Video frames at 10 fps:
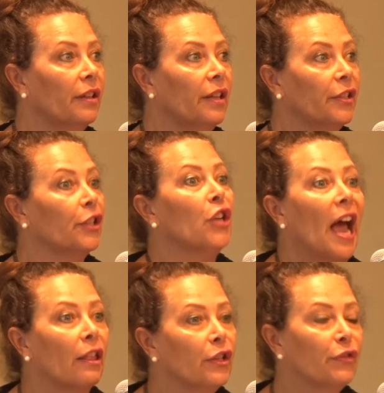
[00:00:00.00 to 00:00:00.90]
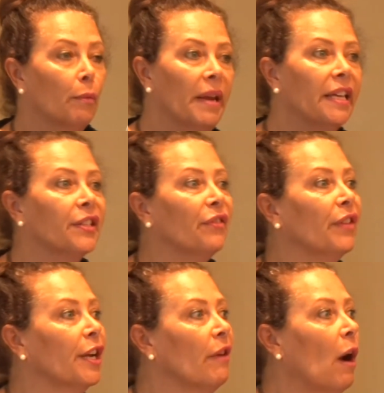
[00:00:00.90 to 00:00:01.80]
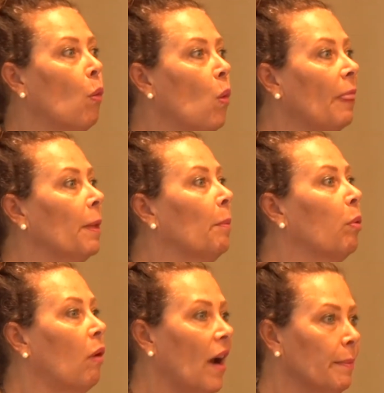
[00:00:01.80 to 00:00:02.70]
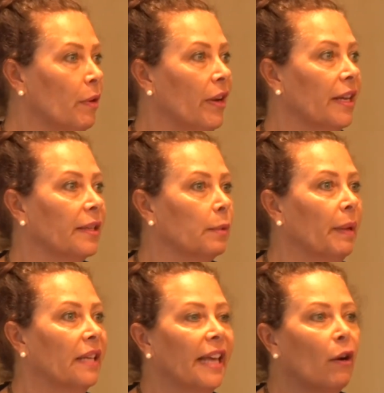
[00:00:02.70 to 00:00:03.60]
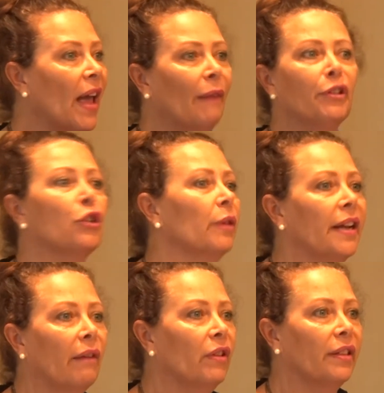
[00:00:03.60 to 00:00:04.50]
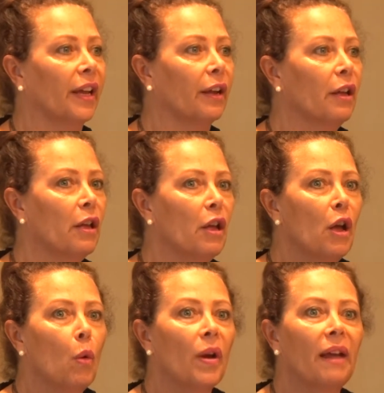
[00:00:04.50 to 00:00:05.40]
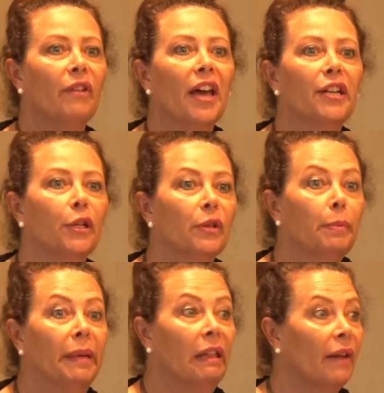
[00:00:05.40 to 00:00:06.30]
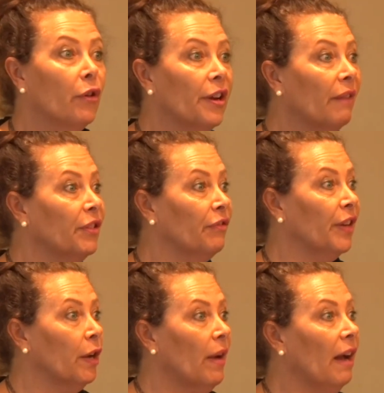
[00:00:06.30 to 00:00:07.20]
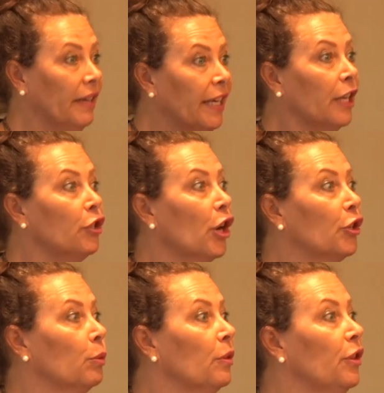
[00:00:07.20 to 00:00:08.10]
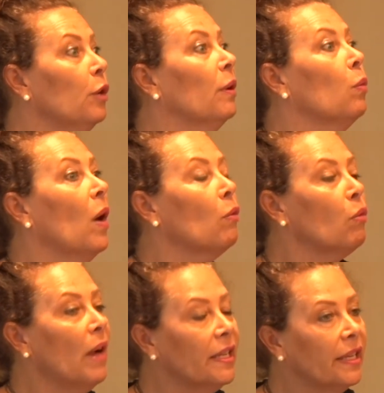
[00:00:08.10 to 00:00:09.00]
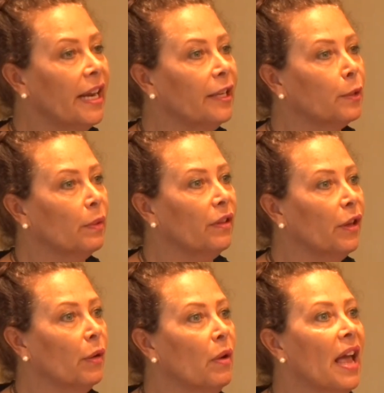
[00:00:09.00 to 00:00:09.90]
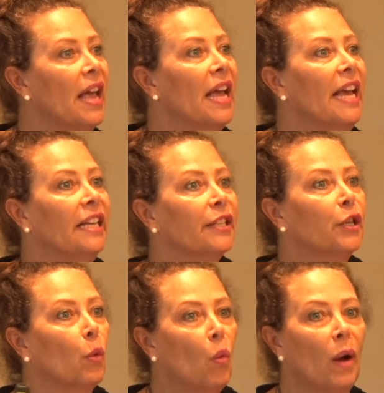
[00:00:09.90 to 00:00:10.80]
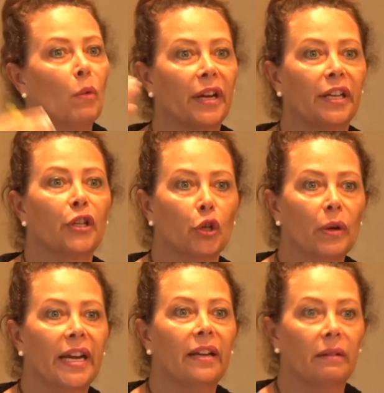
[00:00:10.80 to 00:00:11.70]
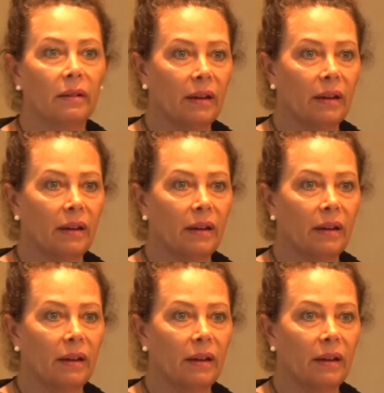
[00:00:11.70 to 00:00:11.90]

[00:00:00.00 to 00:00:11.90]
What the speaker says: is the challenge for me is to figure out what the primary is, because I don't have to treat everything. What I've got to do is be clever enough to figure out, in conjunction with you and what resonates with you, is to what we're going to treat,